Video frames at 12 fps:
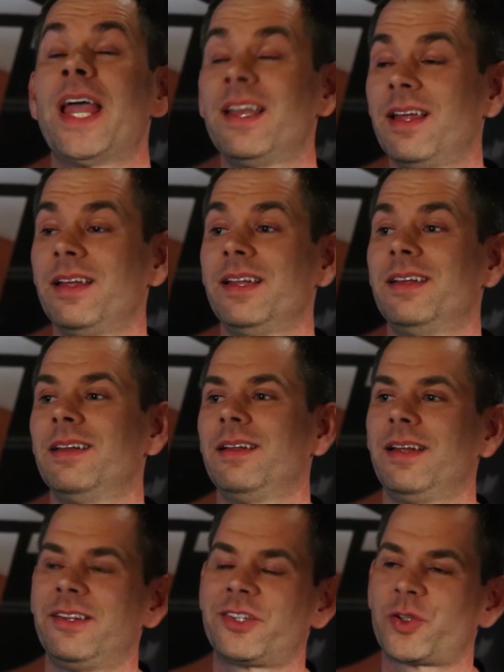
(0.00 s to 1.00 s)
And
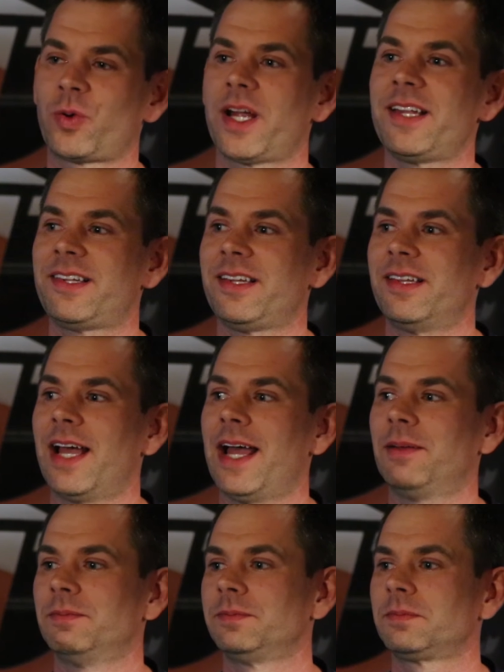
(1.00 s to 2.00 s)
it's crazy
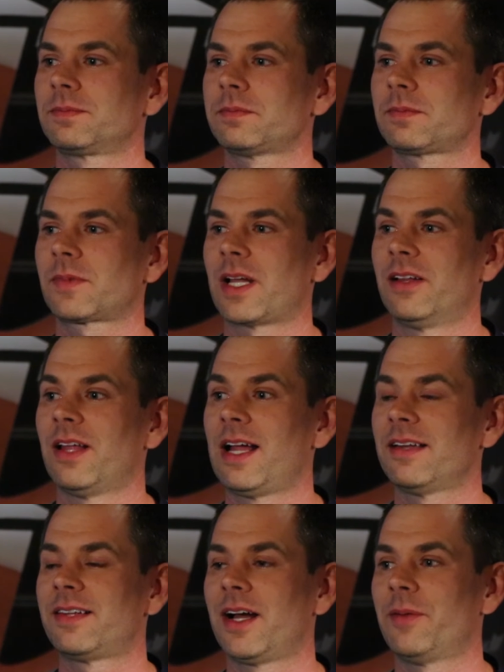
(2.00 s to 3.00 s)
that a
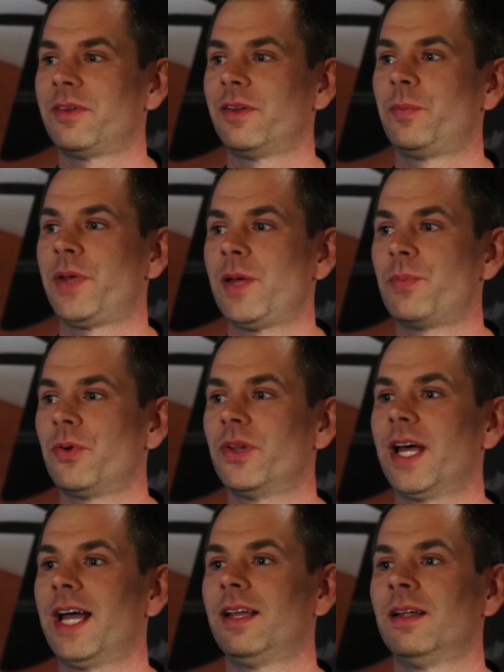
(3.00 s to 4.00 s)
lot of times the
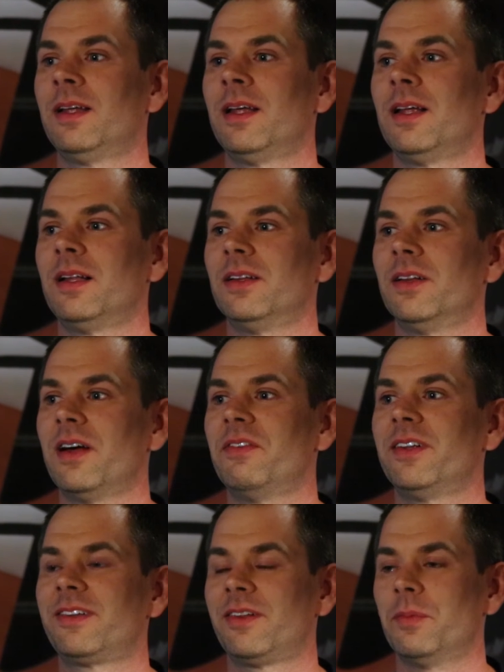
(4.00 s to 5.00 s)
people that
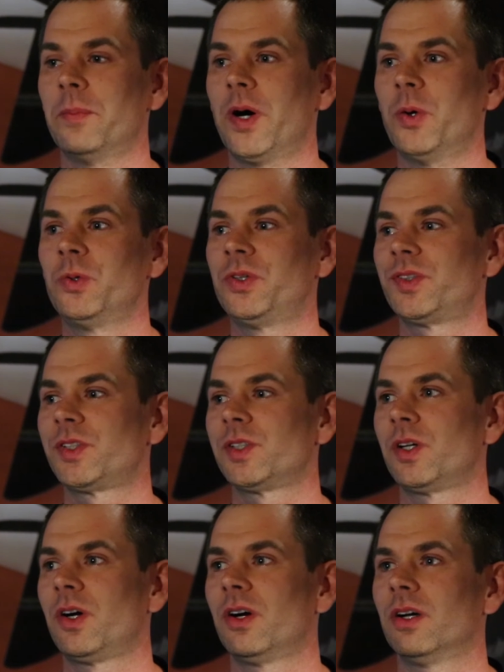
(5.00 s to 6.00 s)
love us the
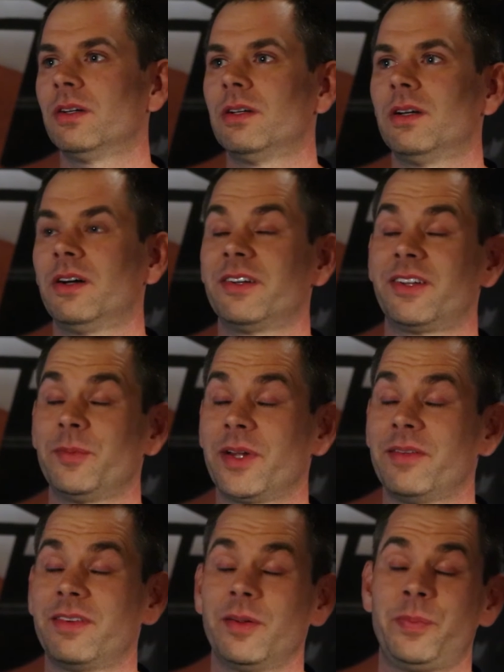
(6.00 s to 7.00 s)
most are
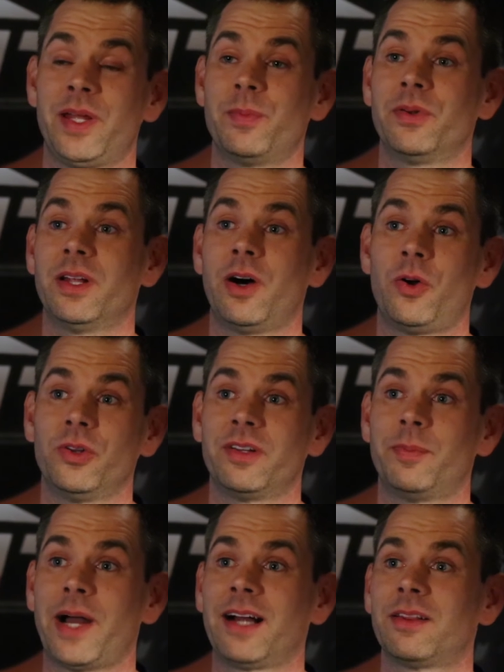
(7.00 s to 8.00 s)
sometimes the people that
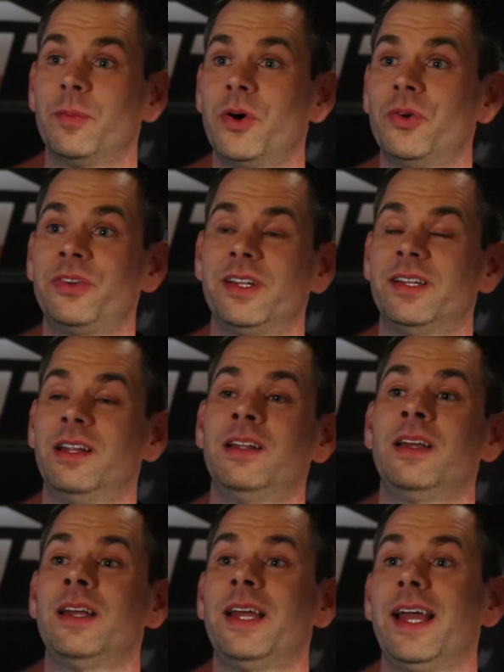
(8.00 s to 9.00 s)
hold us back the most
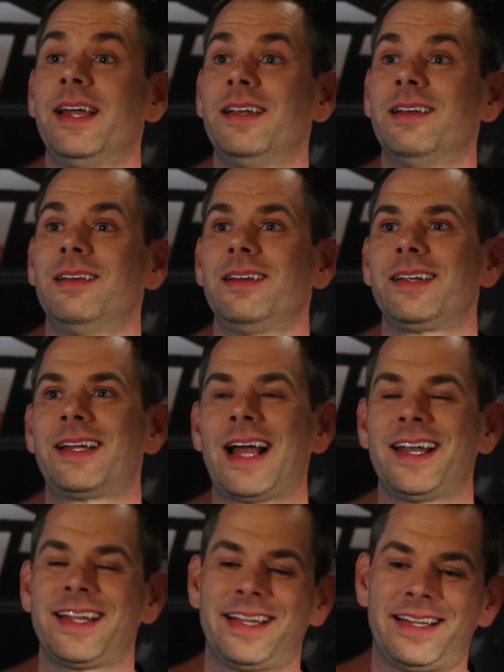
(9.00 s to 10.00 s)
and
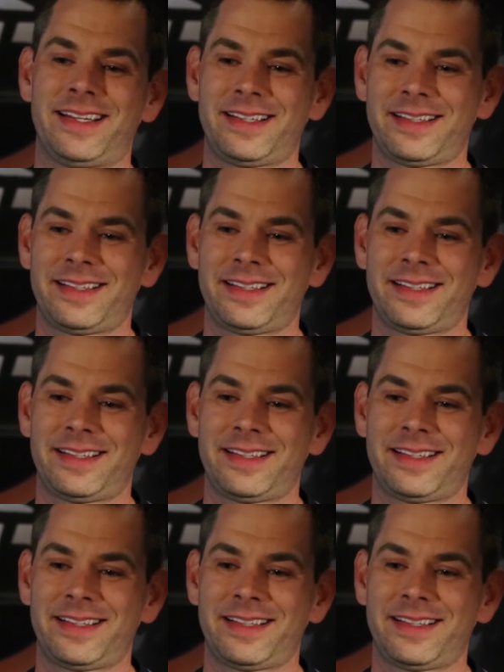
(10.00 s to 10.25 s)
kind of